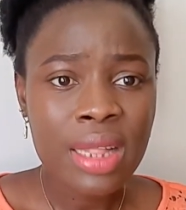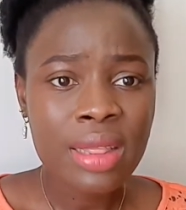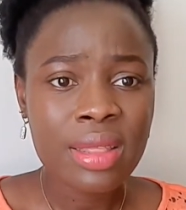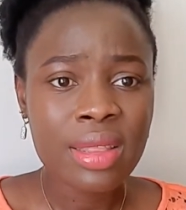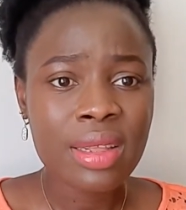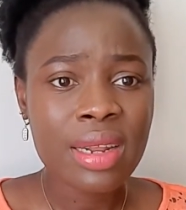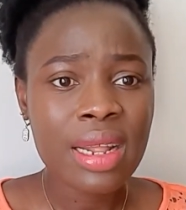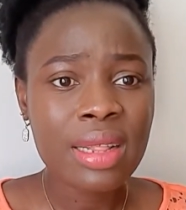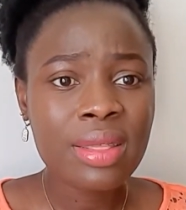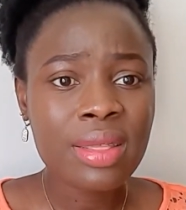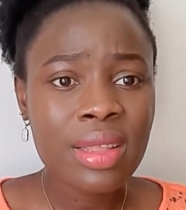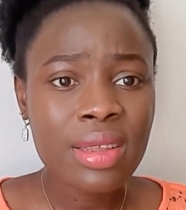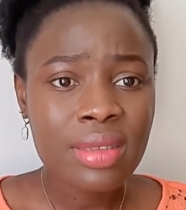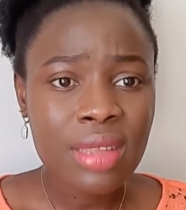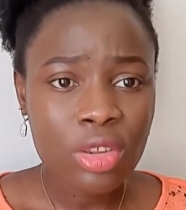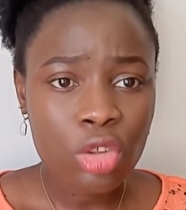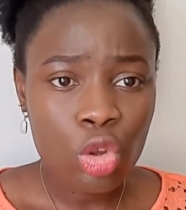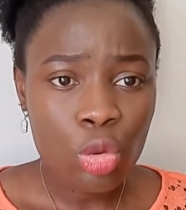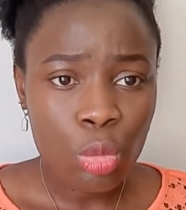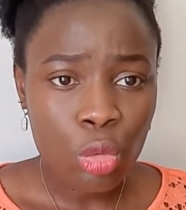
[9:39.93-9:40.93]
There are things
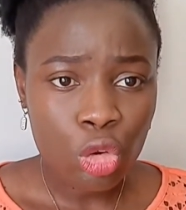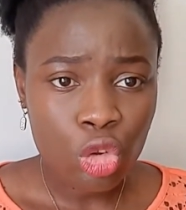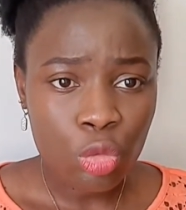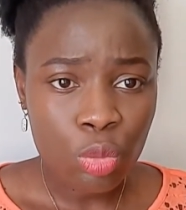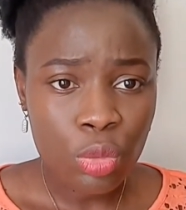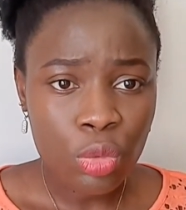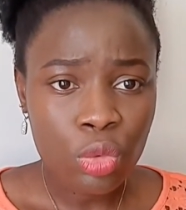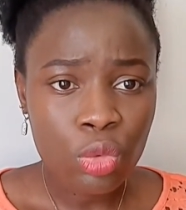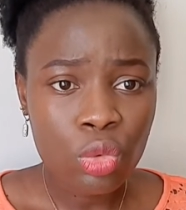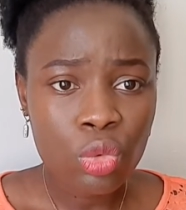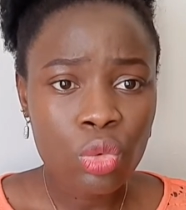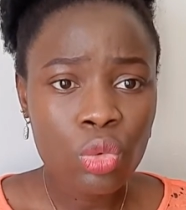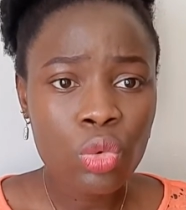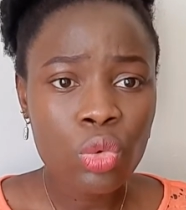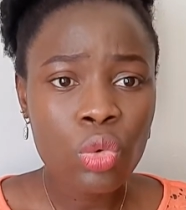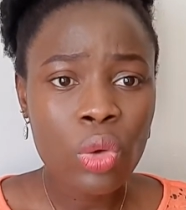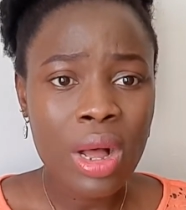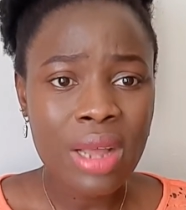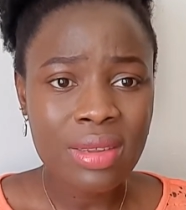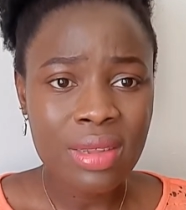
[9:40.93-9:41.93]
that you must
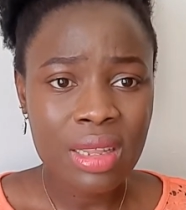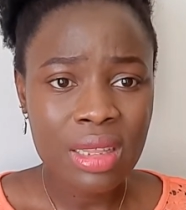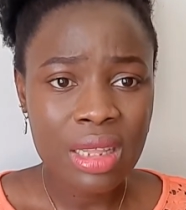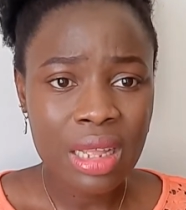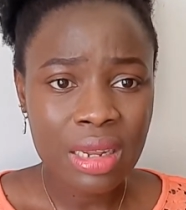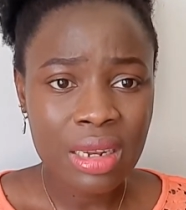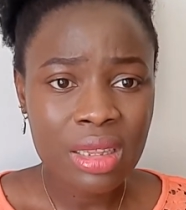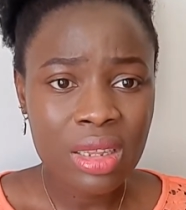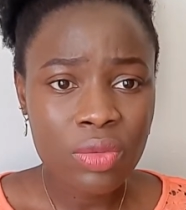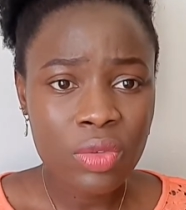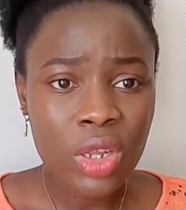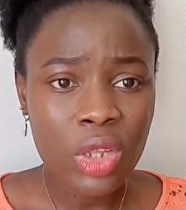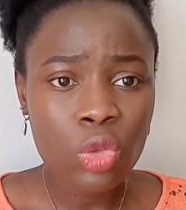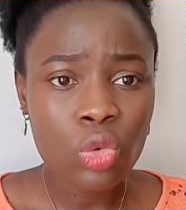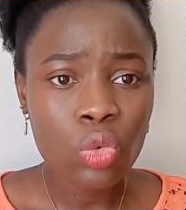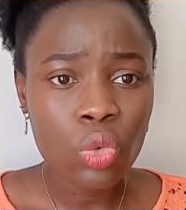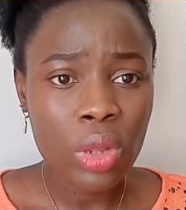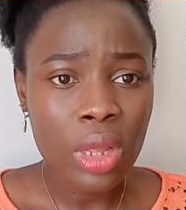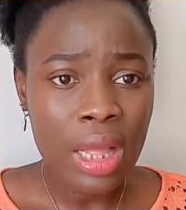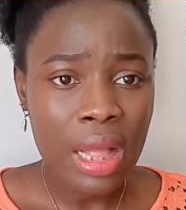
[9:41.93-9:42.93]
do as an individual
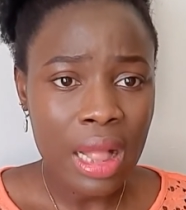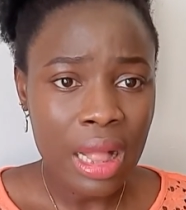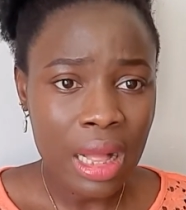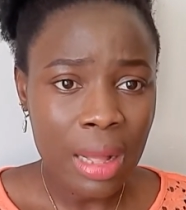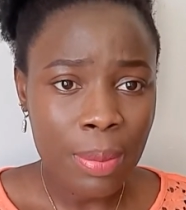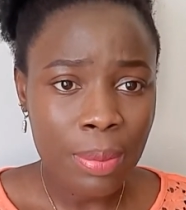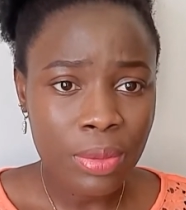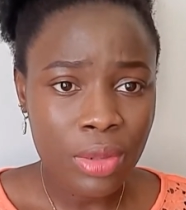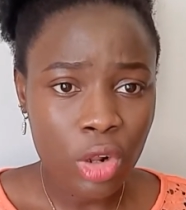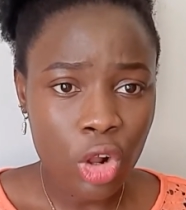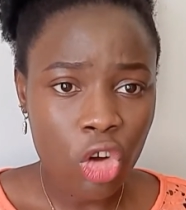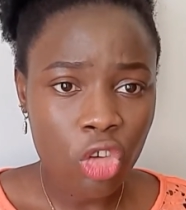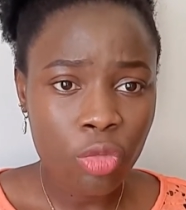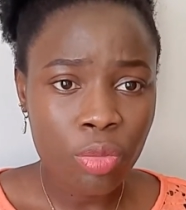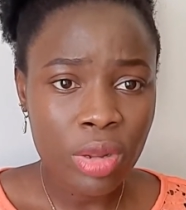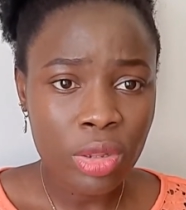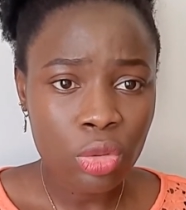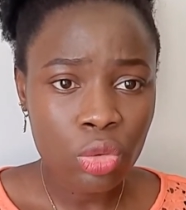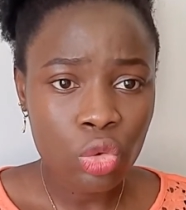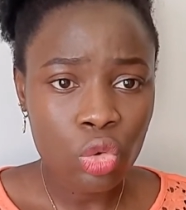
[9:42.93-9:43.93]
to help the
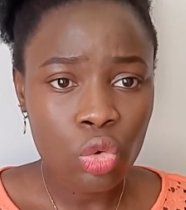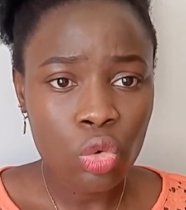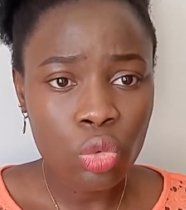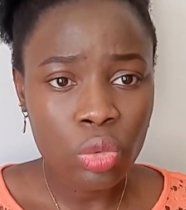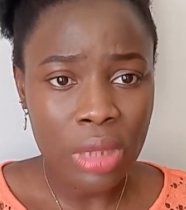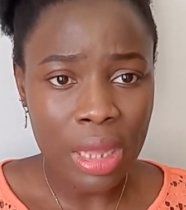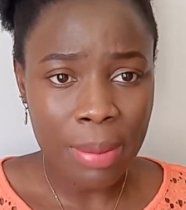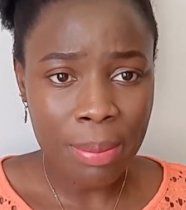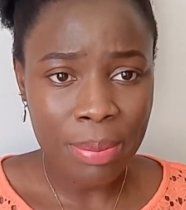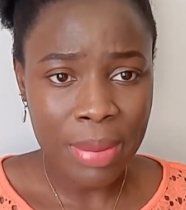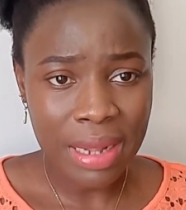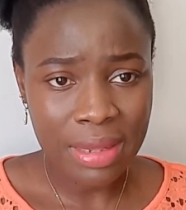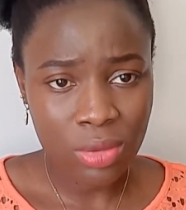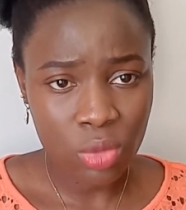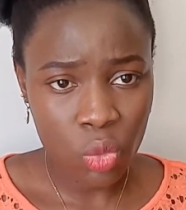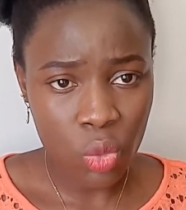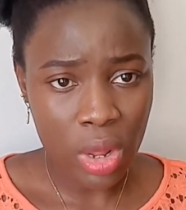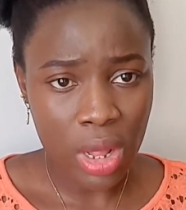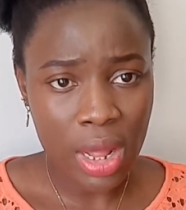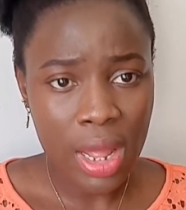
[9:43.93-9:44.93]
government do their part
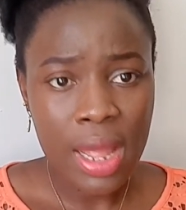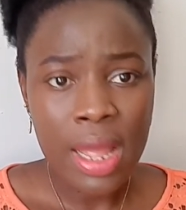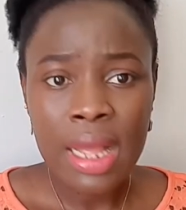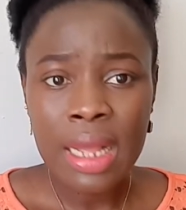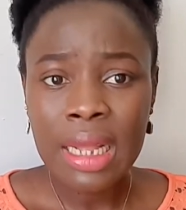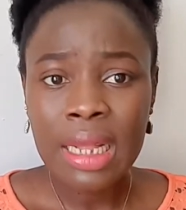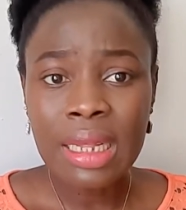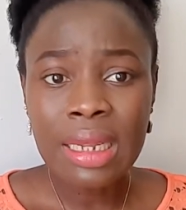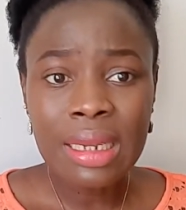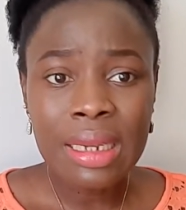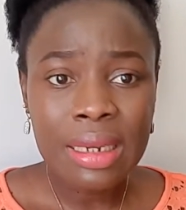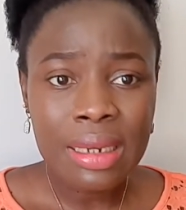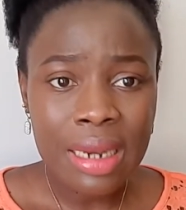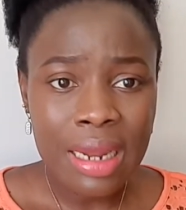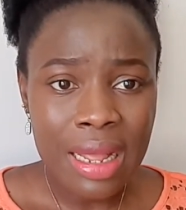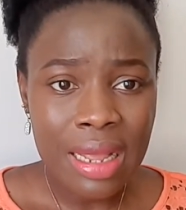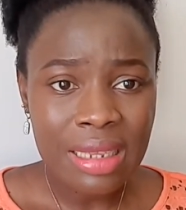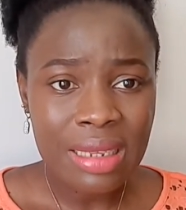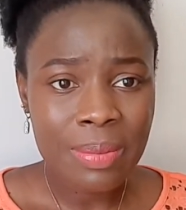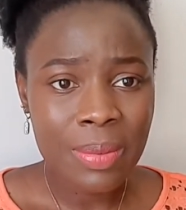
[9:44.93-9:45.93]
well.
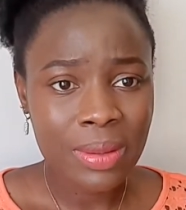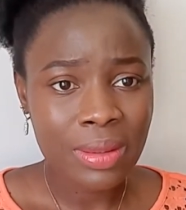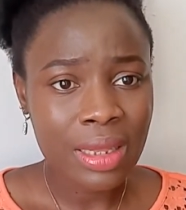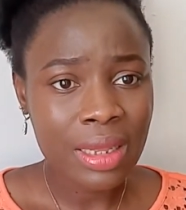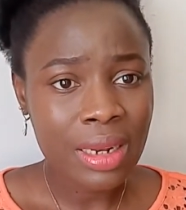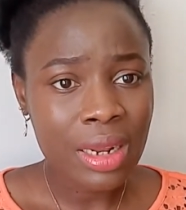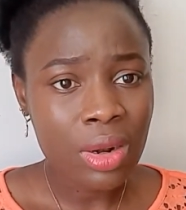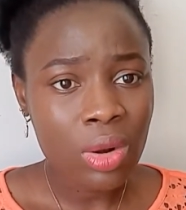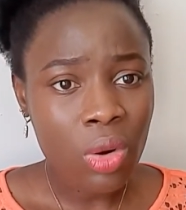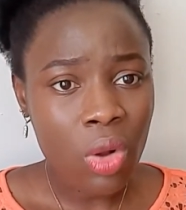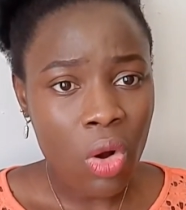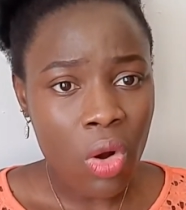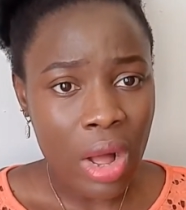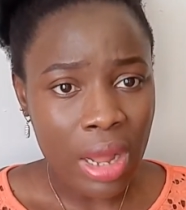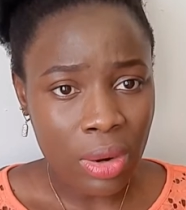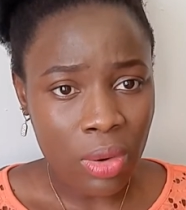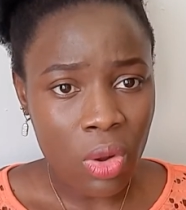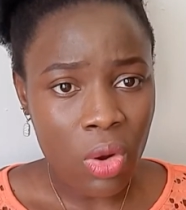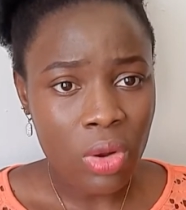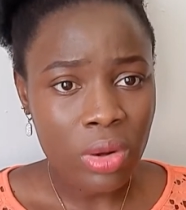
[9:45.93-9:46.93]
Cleanliness, maintaining law
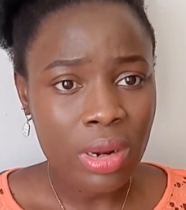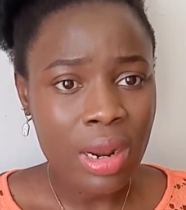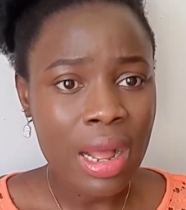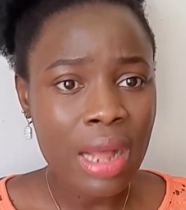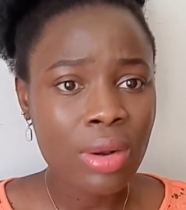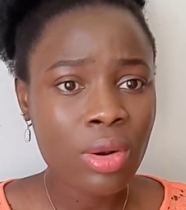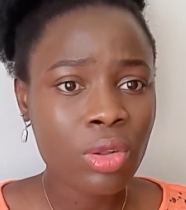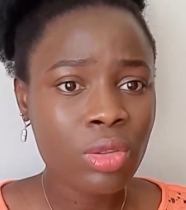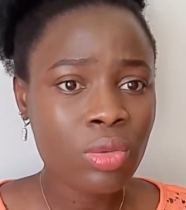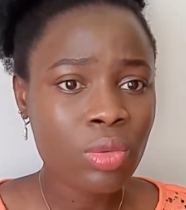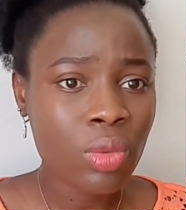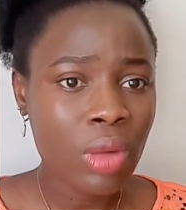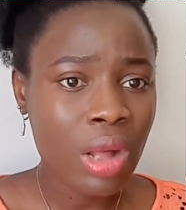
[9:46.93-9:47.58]
and order, not